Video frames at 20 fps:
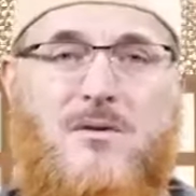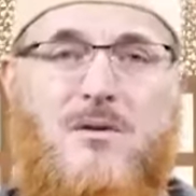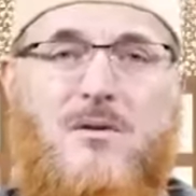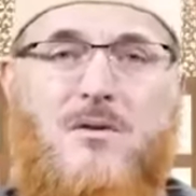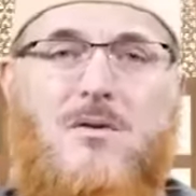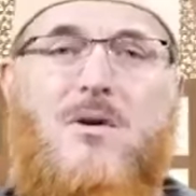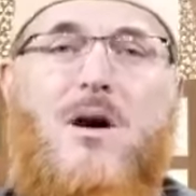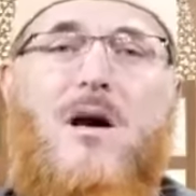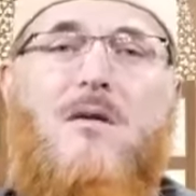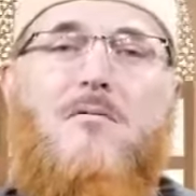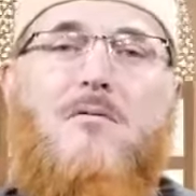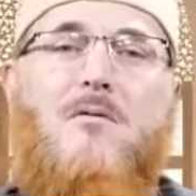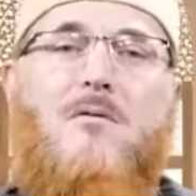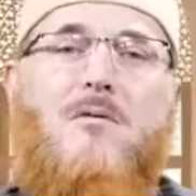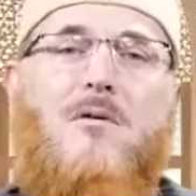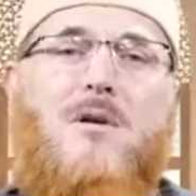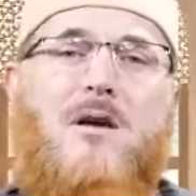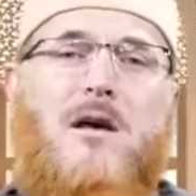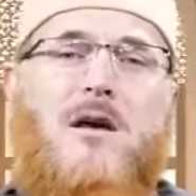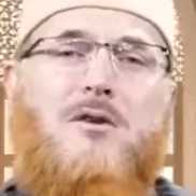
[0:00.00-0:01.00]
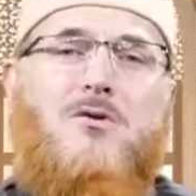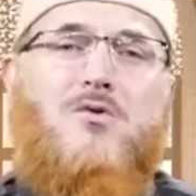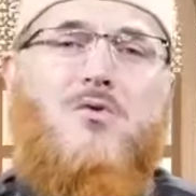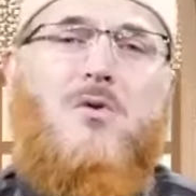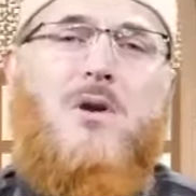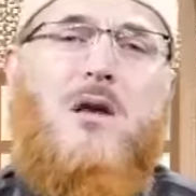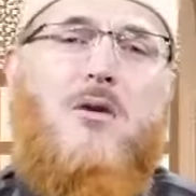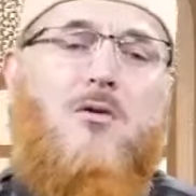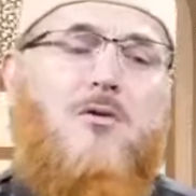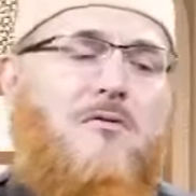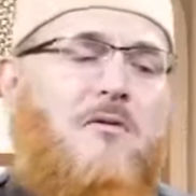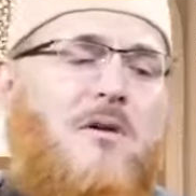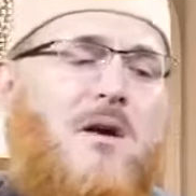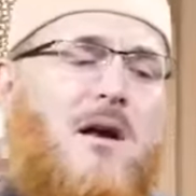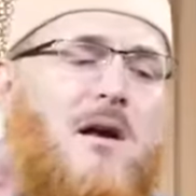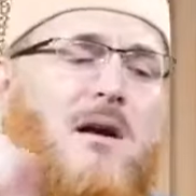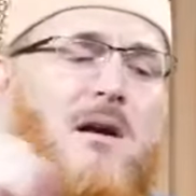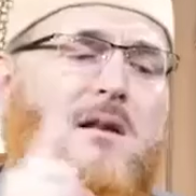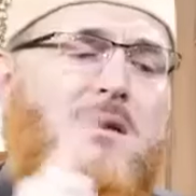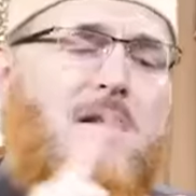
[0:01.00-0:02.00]
who have long history of
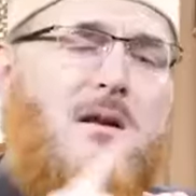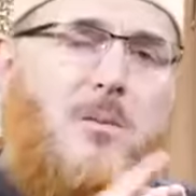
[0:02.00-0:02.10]
killing